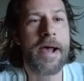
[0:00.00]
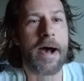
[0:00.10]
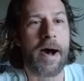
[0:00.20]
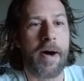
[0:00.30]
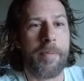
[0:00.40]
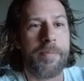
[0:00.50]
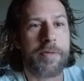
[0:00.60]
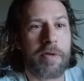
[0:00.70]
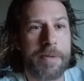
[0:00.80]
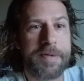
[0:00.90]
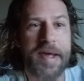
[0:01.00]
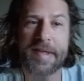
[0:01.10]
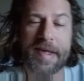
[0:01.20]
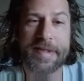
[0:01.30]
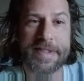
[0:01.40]
Um,
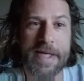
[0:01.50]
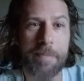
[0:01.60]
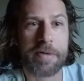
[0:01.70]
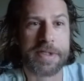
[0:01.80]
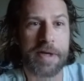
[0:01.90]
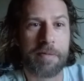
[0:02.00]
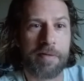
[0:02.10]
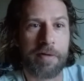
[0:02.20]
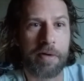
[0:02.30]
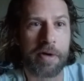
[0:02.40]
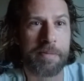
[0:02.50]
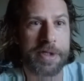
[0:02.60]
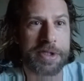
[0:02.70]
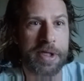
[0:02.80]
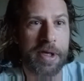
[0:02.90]
Kryptex has a 10% referral
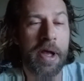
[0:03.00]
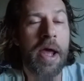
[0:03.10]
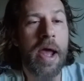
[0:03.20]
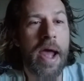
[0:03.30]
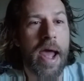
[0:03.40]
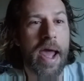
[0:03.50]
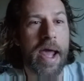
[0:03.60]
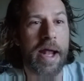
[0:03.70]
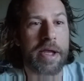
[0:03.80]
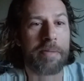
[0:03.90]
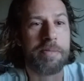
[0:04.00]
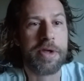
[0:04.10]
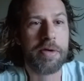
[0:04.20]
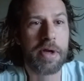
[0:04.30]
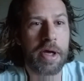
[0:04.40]
commission, and
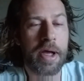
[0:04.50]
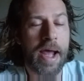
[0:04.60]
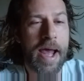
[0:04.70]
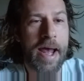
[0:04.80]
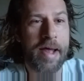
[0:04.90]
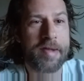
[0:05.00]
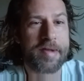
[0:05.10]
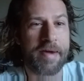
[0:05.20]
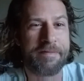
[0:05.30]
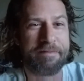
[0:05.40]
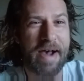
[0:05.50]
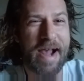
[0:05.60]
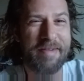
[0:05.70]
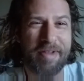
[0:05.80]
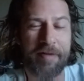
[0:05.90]
Computta has a
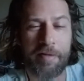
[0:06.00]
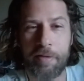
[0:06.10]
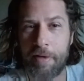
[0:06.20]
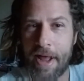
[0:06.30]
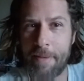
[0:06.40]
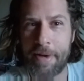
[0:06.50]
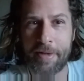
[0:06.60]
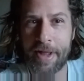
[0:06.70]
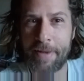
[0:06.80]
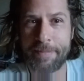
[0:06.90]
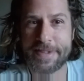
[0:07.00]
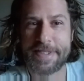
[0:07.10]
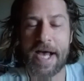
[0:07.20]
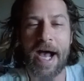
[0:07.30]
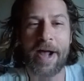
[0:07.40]
five level MLM
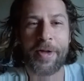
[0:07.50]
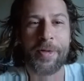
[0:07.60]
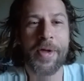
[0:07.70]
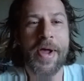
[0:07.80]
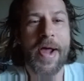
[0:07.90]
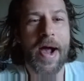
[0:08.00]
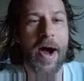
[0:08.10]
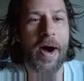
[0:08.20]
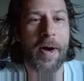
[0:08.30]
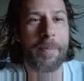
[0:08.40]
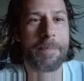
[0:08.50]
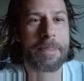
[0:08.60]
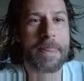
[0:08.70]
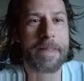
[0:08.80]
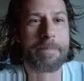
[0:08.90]
style um,
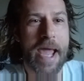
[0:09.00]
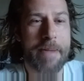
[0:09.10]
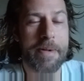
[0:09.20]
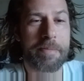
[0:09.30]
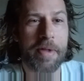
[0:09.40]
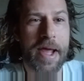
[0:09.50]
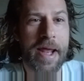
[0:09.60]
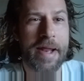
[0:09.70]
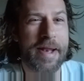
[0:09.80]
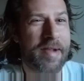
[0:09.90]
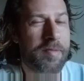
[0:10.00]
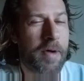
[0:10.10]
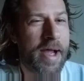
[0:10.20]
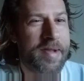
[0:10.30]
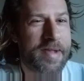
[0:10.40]
payment plan, and that's
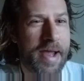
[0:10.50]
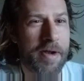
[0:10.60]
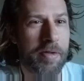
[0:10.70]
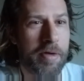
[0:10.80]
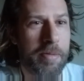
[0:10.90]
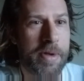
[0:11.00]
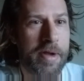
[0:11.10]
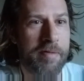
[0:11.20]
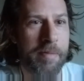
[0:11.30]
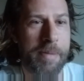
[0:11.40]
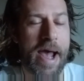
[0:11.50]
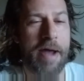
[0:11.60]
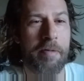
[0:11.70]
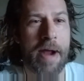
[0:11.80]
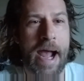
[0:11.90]
why it's gotten a little bit of a
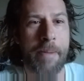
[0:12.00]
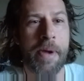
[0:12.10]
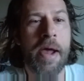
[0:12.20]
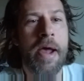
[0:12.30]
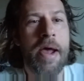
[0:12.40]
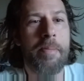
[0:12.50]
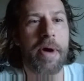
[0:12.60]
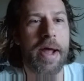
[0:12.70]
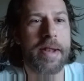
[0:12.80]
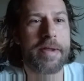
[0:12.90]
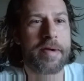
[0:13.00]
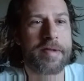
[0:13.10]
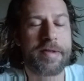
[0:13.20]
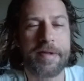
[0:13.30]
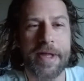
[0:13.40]
bad rap. But
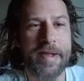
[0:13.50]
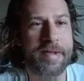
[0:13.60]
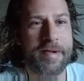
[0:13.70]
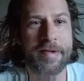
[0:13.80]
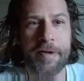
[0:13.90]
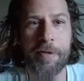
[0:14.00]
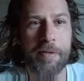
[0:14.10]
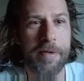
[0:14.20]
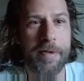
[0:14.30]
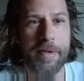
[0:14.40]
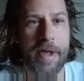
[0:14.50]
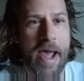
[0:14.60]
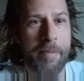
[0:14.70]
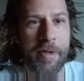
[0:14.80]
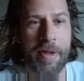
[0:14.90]
there's like there's no
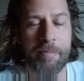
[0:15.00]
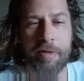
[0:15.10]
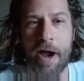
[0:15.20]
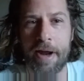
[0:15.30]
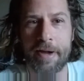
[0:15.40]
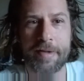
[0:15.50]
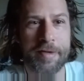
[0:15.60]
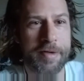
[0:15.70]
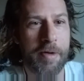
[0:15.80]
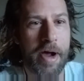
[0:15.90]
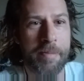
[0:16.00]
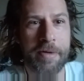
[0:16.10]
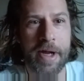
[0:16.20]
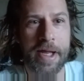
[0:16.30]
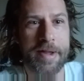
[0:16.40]
MLM product, there's no
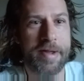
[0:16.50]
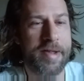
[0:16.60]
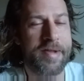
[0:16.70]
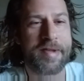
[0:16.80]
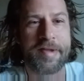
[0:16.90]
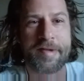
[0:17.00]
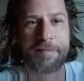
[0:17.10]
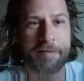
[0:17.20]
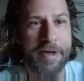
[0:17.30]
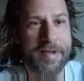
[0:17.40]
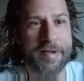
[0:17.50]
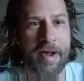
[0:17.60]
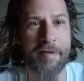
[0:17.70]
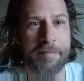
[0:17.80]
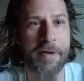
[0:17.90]
upgrade. It's this free
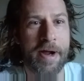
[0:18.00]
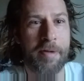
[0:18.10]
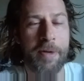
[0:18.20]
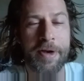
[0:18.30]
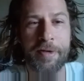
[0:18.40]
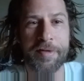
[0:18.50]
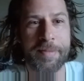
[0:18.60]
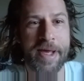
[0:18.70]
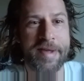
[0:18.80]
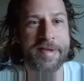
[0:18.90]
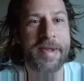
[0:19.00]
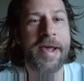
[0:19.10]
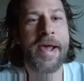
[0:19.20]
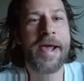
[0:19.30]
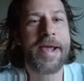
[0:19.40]
software, Windows based
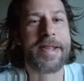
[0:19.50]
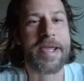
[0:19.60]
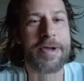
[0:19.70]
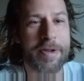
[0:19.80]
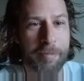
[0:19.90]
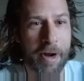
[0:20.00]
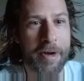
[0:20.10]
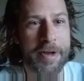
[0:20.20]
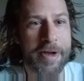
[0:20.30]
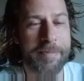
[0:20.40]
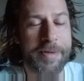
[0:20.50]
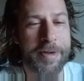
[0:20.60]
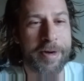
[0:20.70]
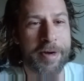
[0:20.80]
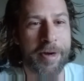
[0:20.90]
that you can run on your
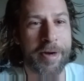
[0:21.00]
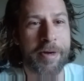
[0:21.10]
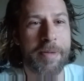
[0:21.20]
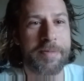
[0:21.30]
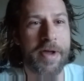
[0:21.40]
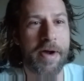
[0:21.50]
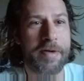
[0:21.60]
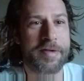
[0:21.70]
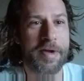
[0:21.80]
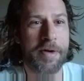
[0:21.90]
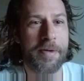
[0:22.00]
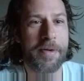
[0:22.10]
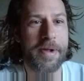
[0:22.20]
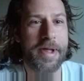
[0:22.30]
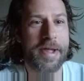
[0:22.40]
computer and earn crypto.
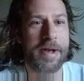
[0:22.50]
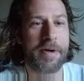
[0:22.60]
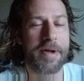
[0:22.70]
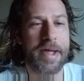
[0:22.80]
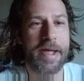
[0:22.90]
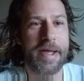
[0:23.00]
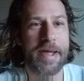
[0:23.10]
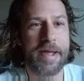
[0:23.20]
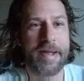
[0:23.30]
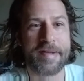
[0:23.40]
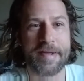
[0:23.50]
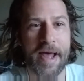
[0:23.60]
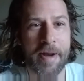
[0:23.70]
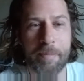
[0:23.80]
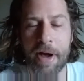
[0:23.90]
So, you know, it's
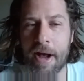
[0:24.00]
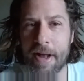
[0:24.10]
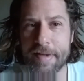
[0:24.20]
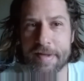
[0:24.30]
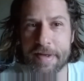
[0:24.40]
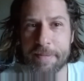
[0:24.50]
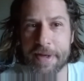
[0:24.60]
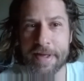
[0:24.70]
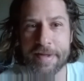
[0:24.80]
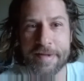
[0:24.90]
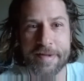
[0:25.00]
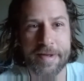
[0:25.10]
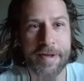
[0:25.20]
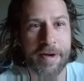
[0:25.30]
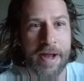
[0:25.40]
not a Ponzi because
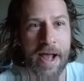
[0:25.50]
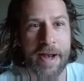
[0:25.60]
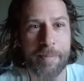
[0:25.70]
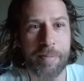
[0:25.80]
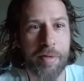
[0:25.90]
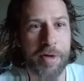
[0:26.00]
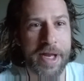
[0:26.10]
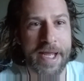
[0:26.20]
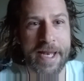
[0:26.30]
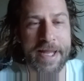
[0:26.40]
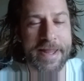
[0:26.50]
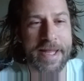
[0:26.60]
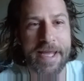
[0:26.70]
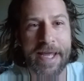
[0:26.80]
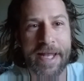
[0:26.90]
you're not putting
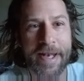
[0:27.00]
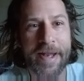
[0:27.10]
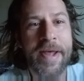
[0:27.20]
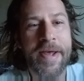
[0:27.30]
anything in